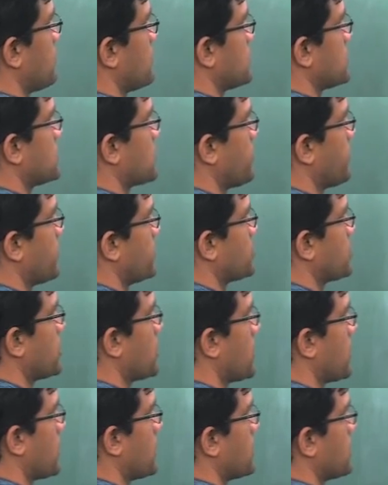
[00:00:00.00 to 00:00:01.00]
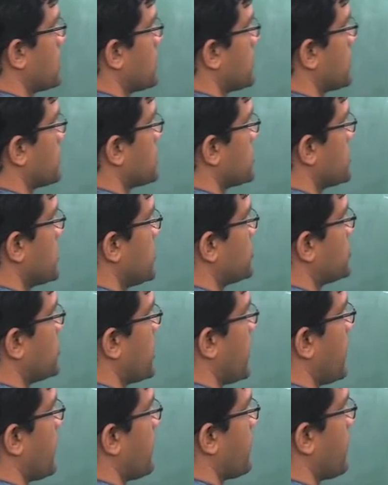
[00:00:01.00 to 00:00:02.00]
summation
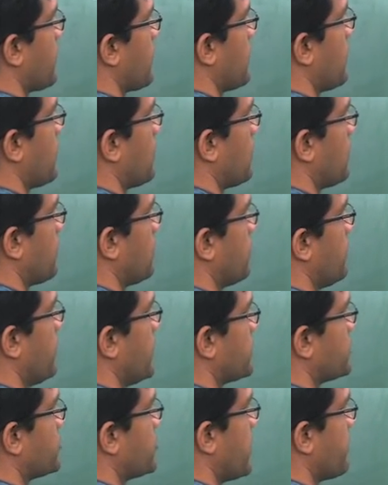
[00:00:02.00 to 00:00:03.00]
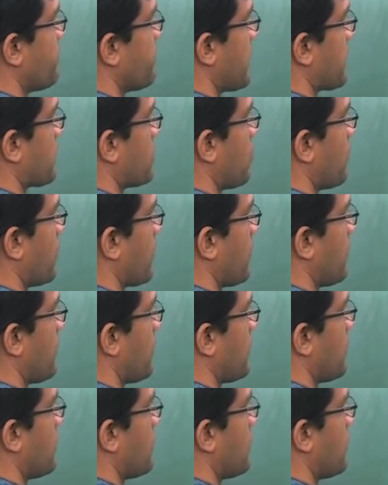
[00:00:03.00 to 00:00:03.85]
Cj by j factorial